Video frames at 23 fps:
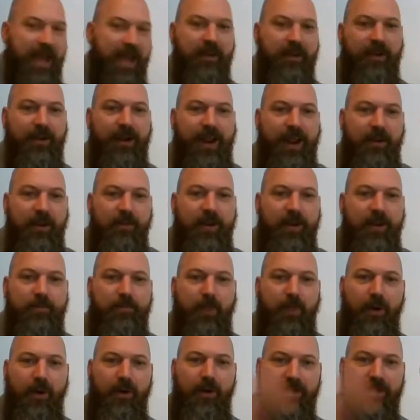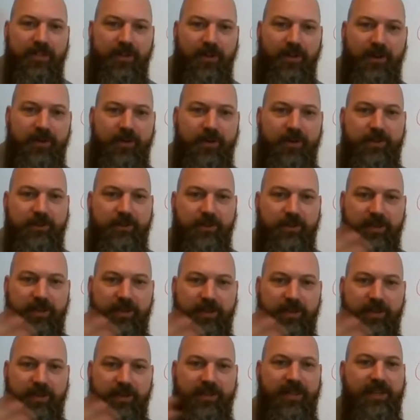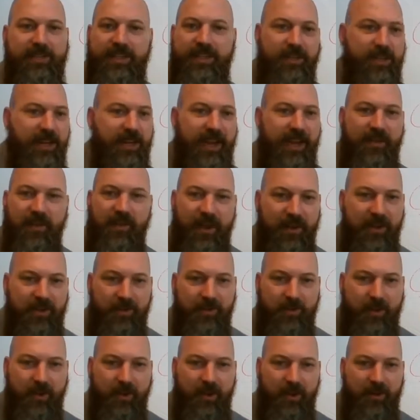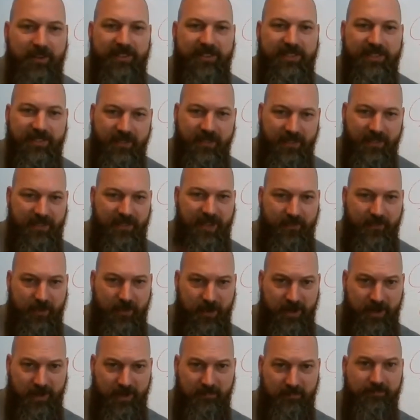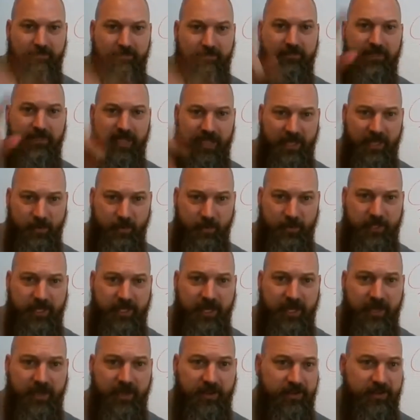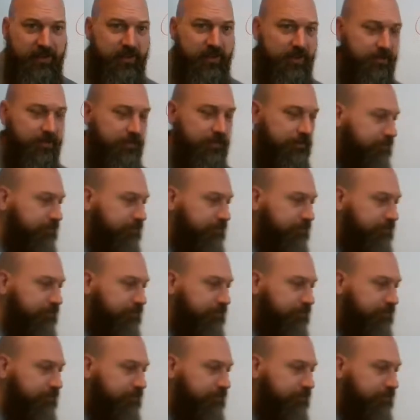matter how many parties are under a joint tenancy. You can have 100 parties as long as they have what? Equal shares.